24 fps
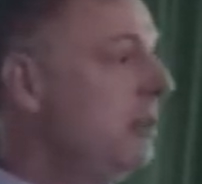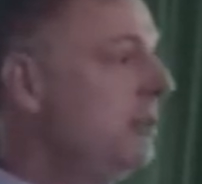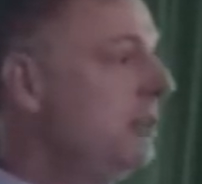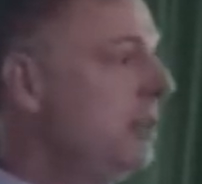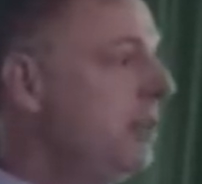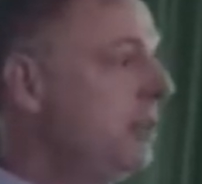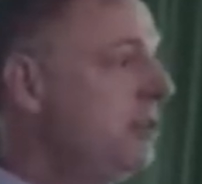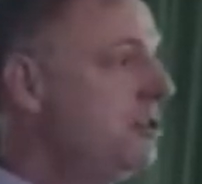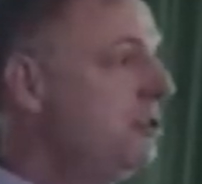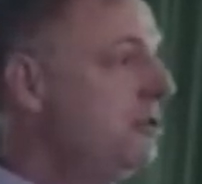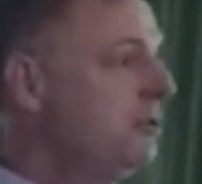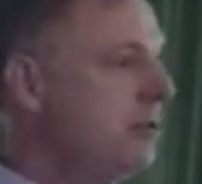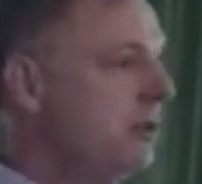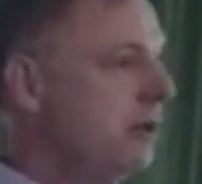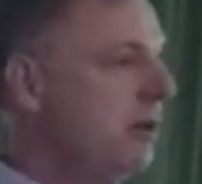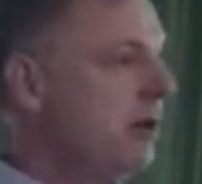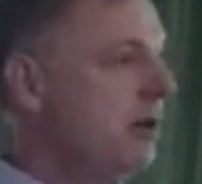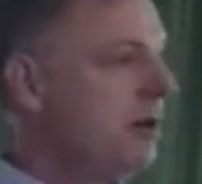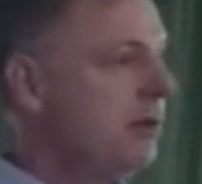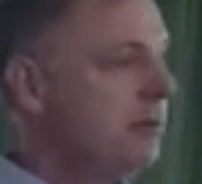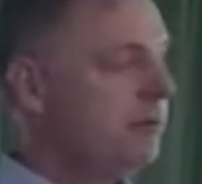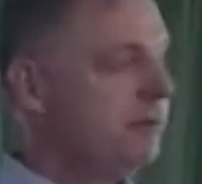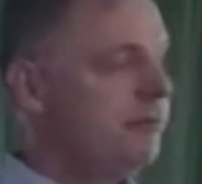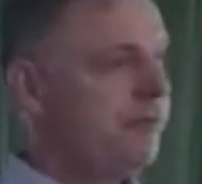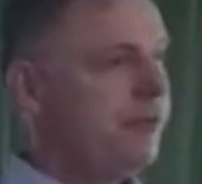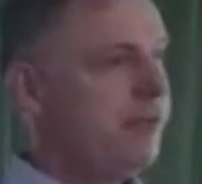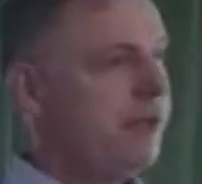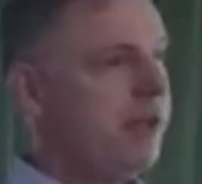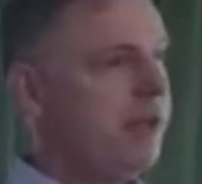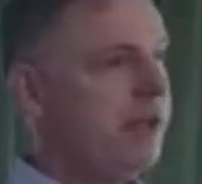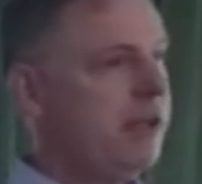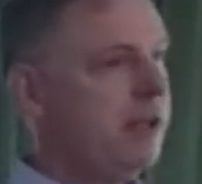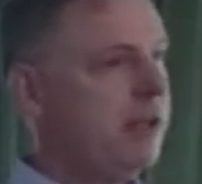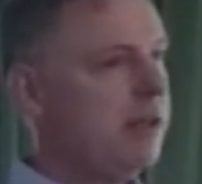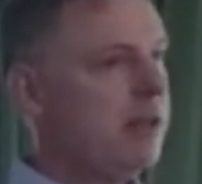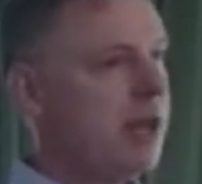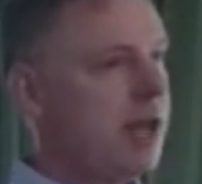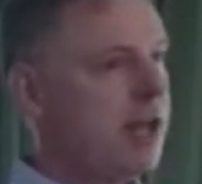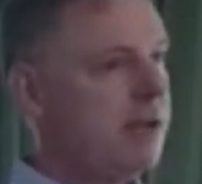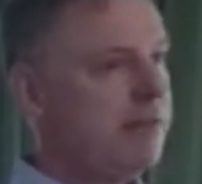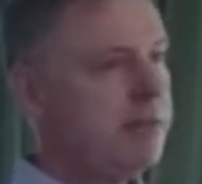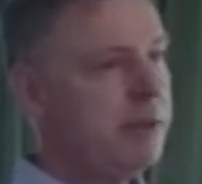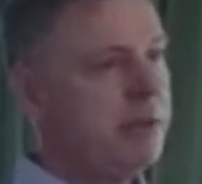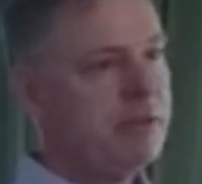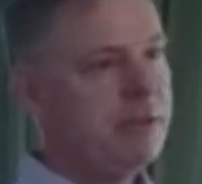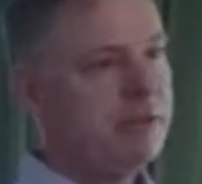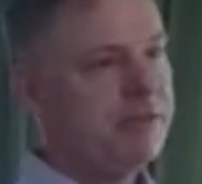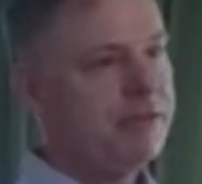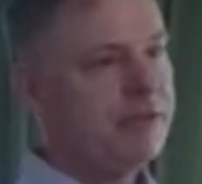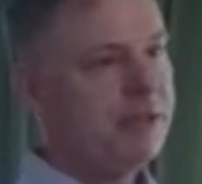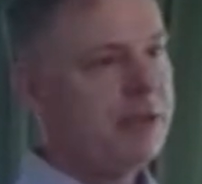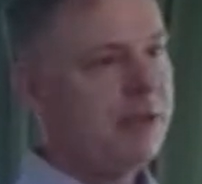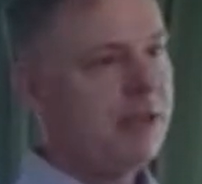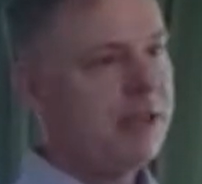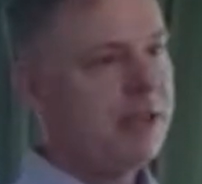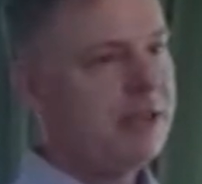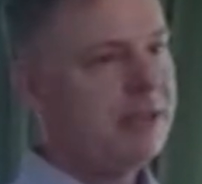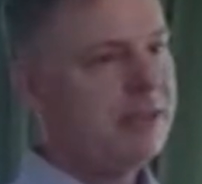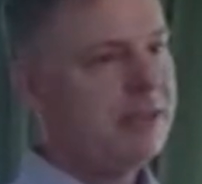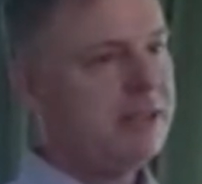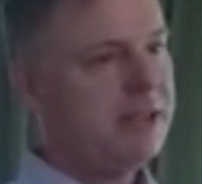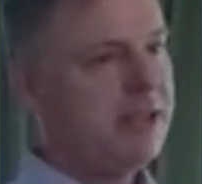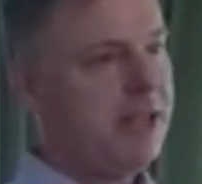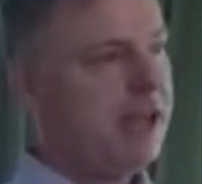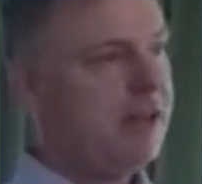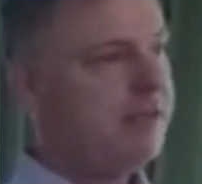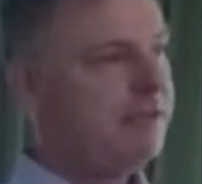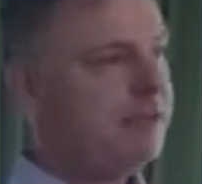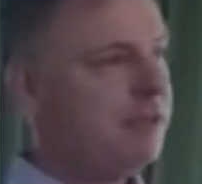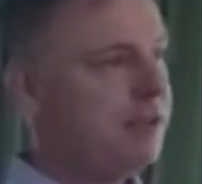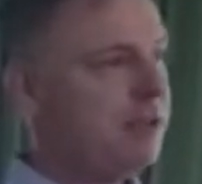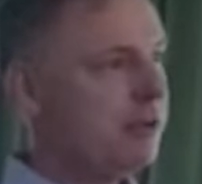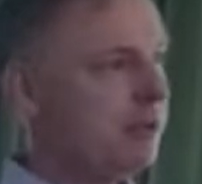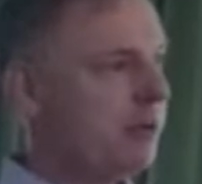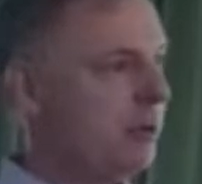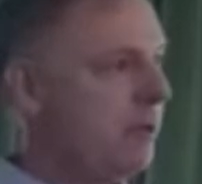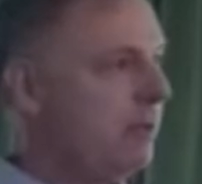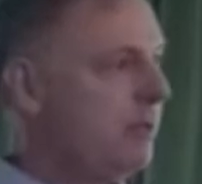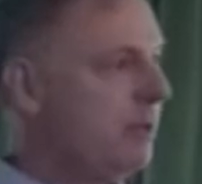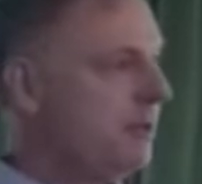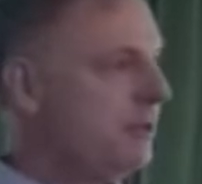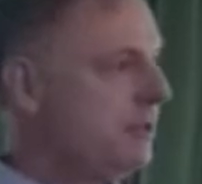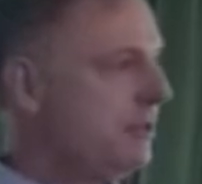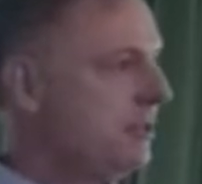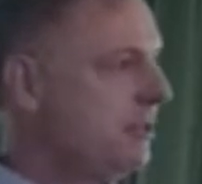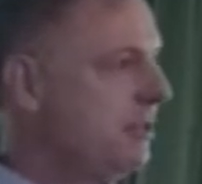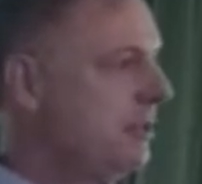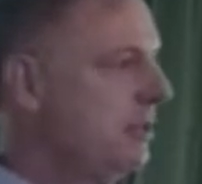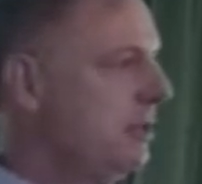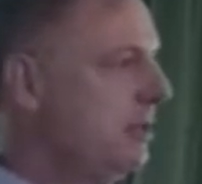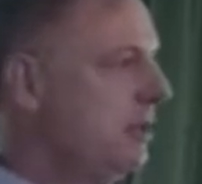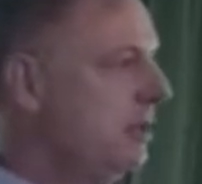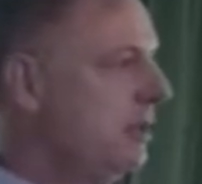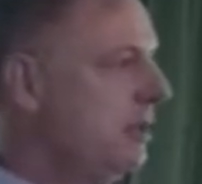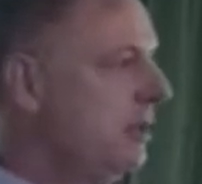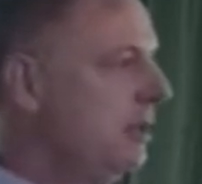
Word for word: The issues are that a lot of people feel like the NAFTA agreements